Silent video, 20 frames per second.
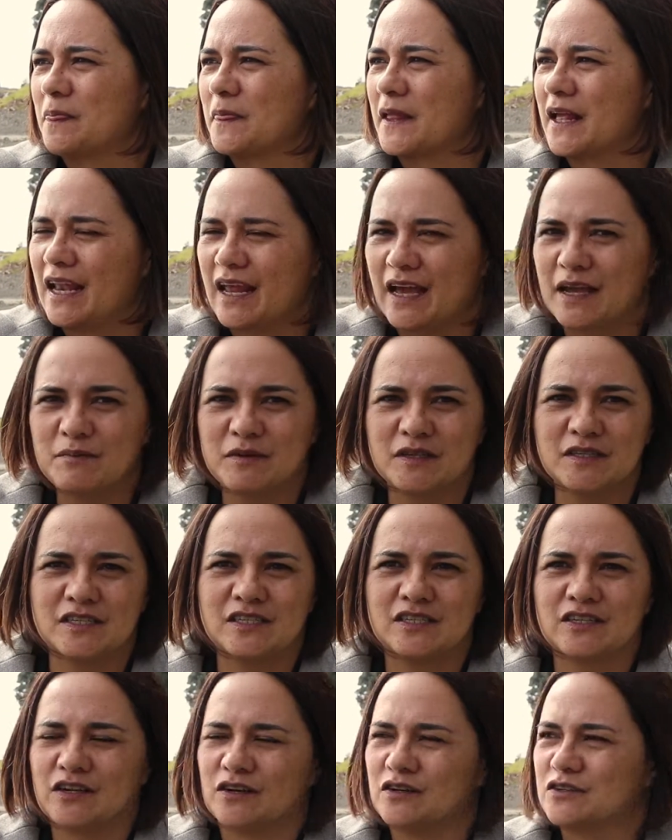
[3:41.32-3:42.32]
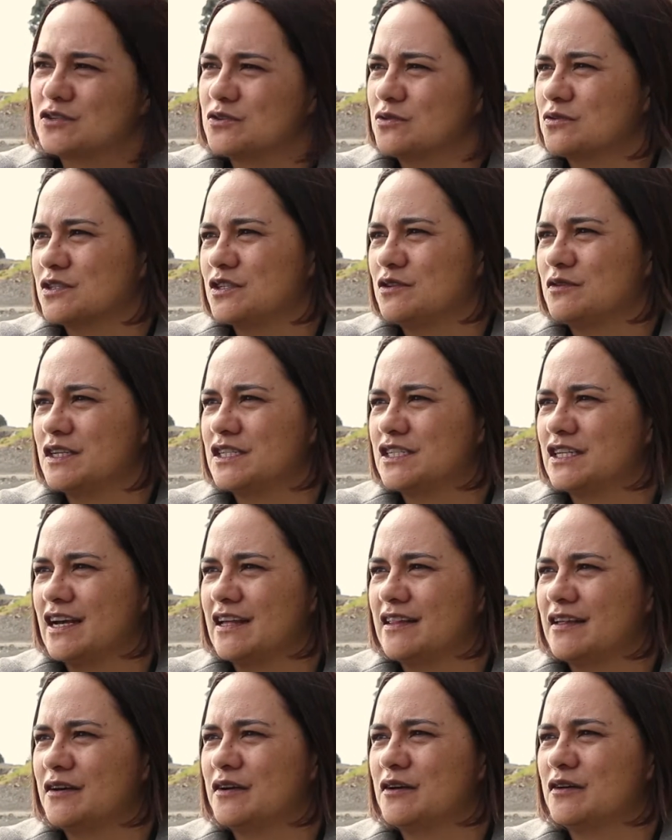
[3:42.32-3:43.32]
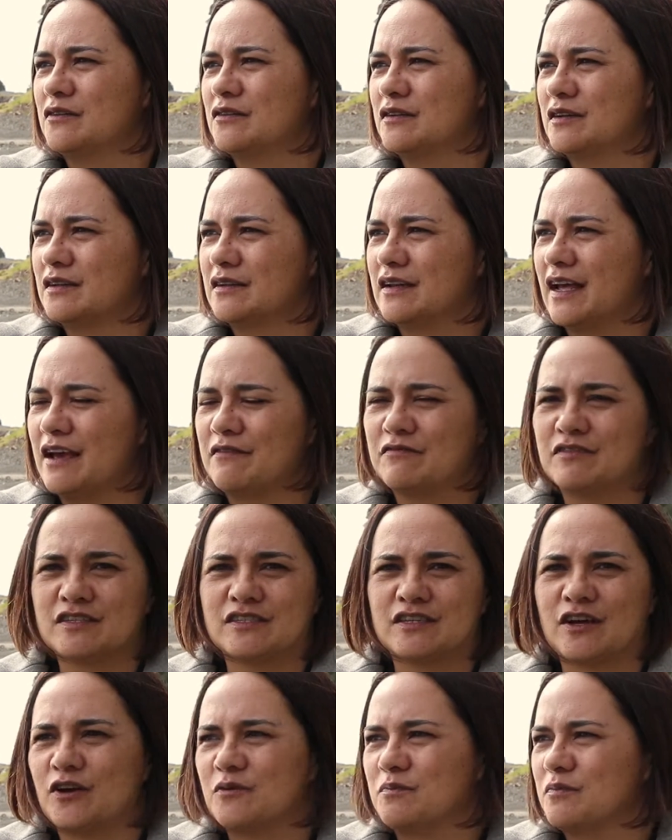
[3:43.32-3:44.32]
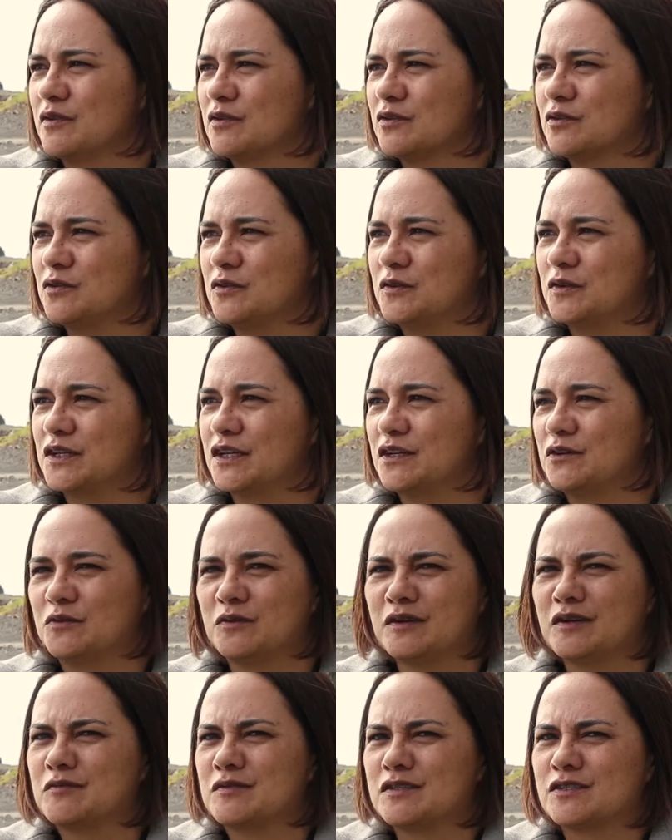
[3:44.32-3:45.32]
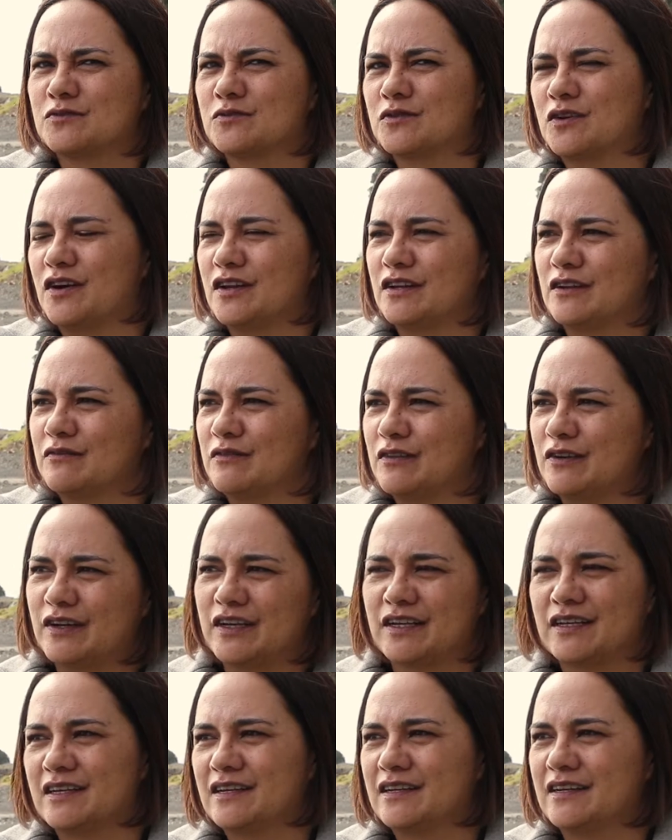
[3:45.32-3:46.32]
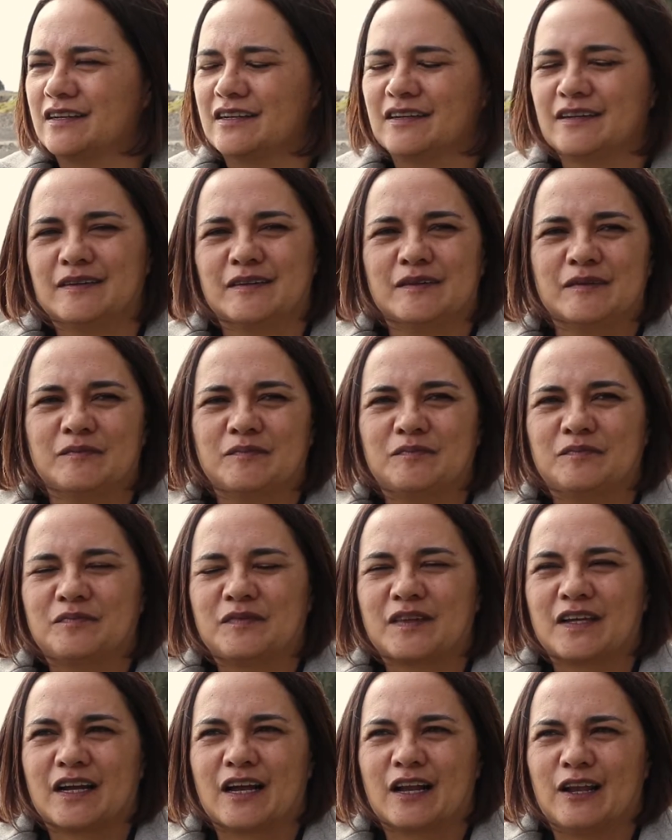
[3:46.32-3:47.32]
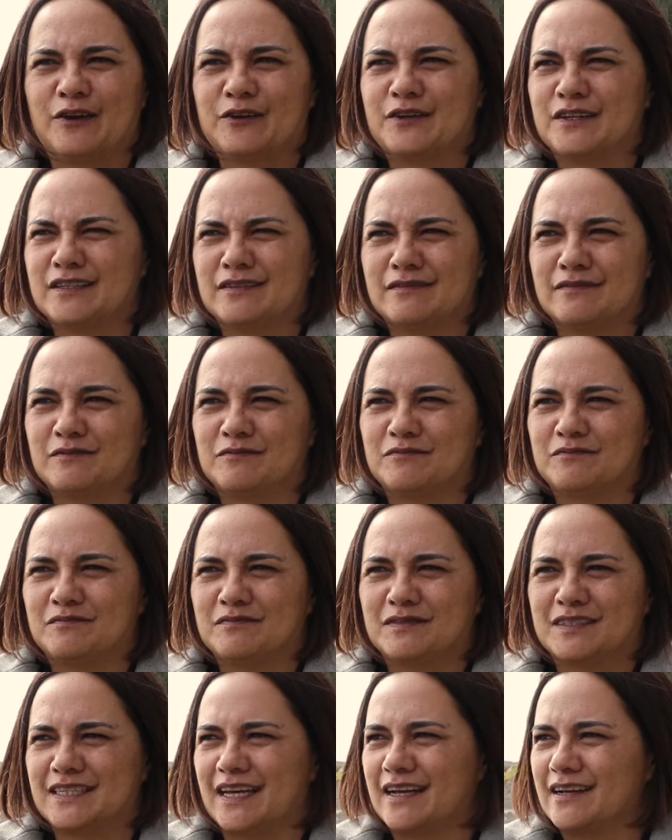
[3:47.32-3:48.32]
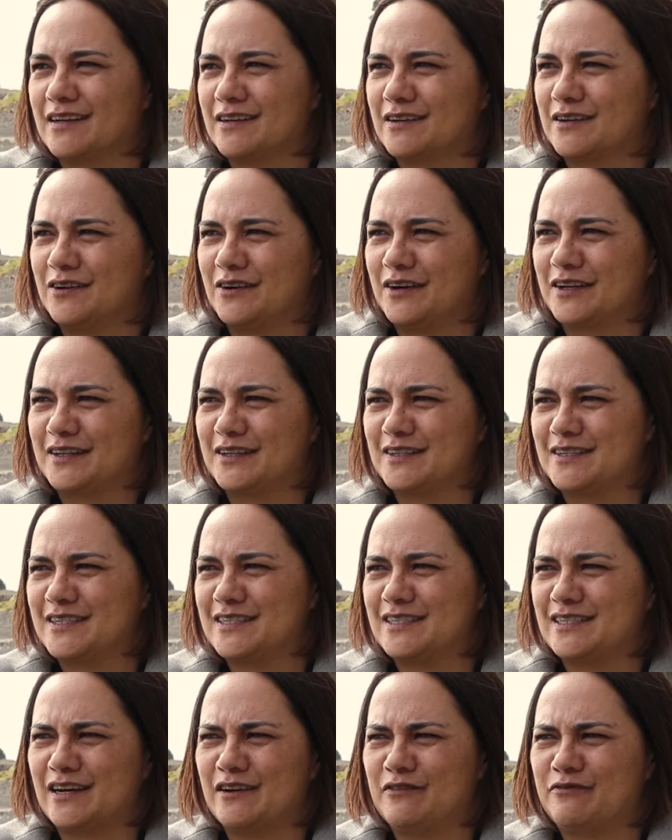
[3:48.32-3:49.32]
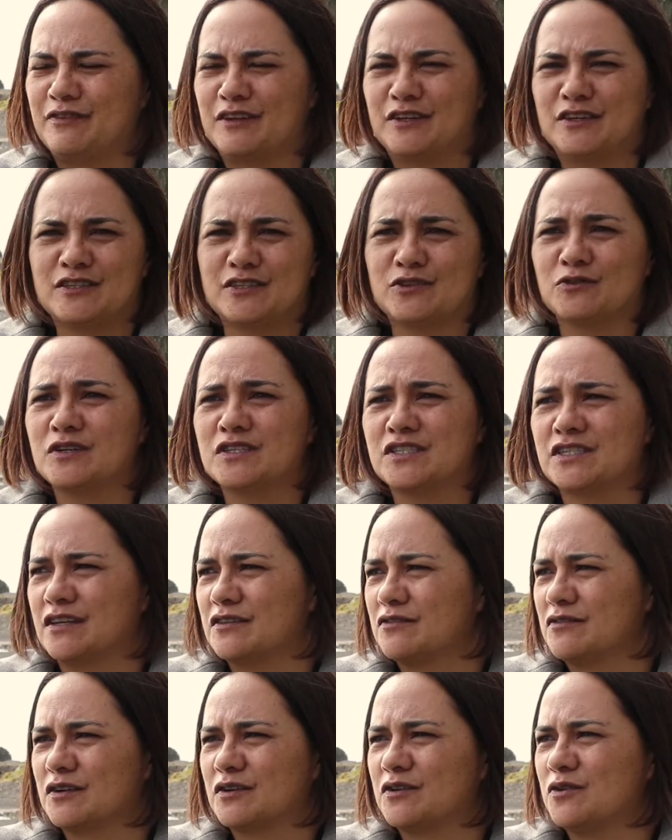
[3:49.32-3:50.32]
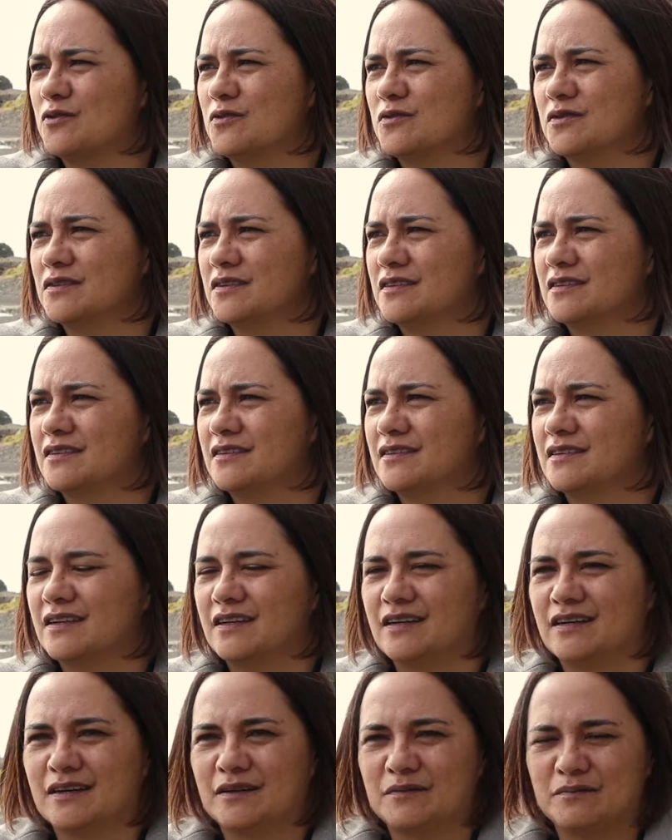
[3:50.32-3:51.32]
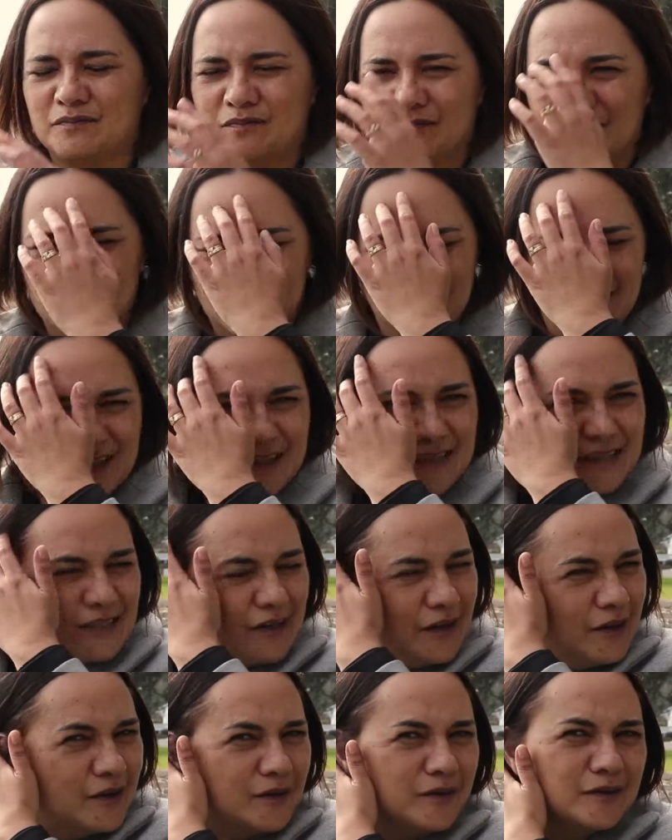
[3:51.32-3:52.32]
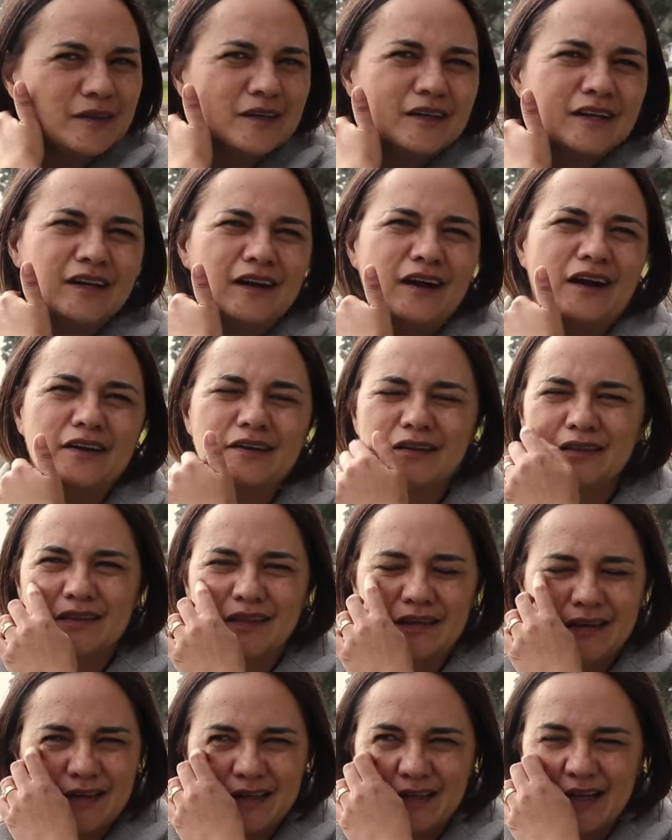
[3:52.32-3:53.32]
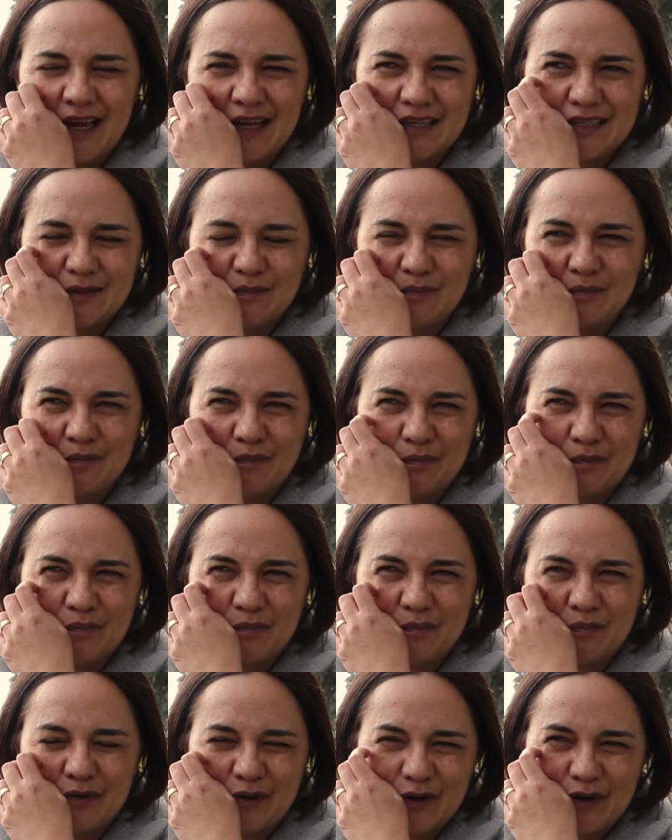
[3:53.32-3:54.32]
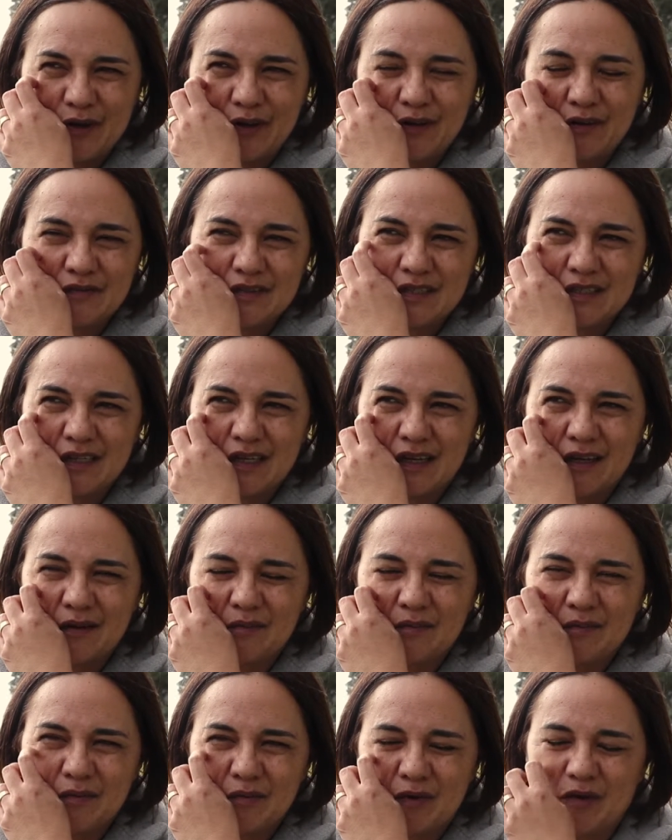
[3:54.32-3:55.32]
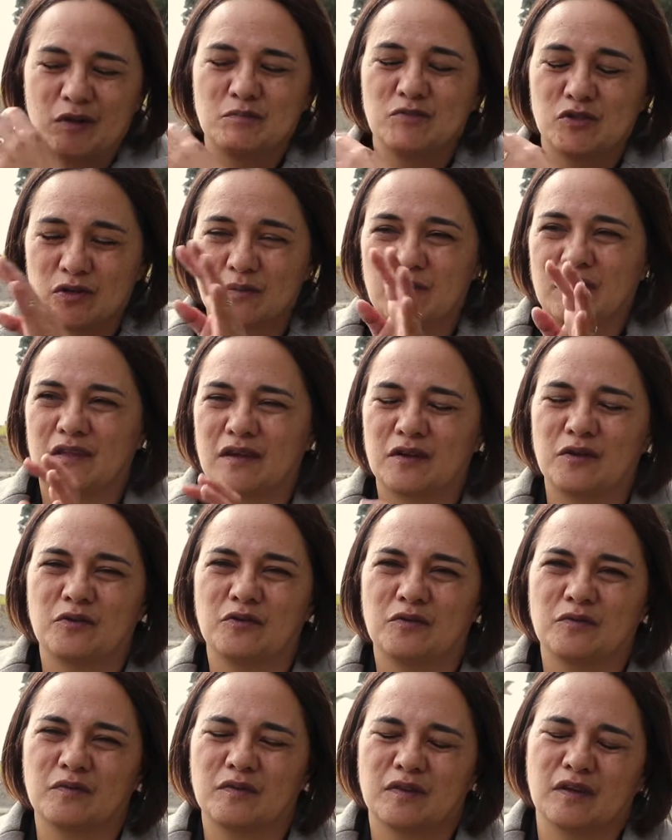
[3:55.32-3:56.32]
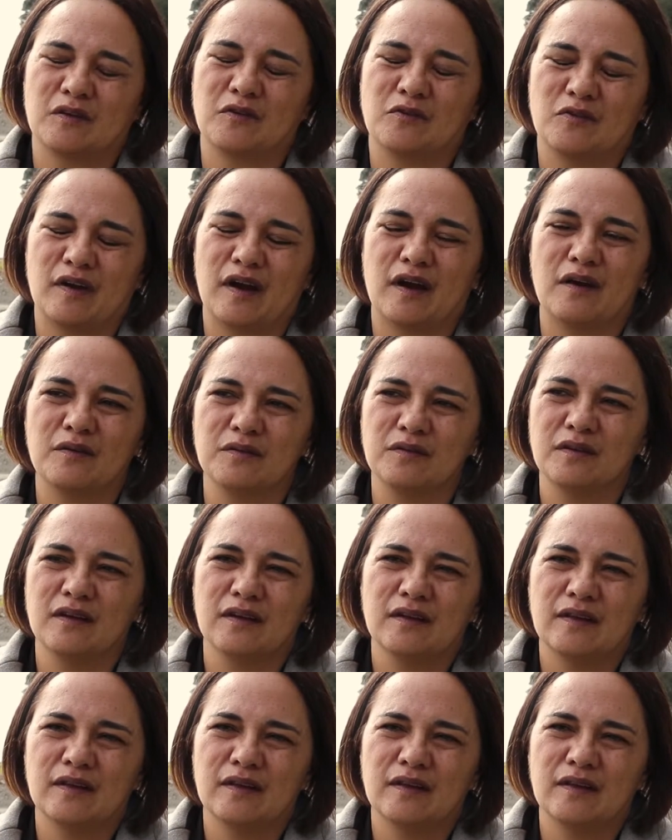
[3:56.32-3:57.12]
claimants to go and talk to each other and have this open kōrero where it was all kind of like cloak and dagger kind of stuff, and you saw each other in court. So I don't think it has improved. I'm talking about the Crown.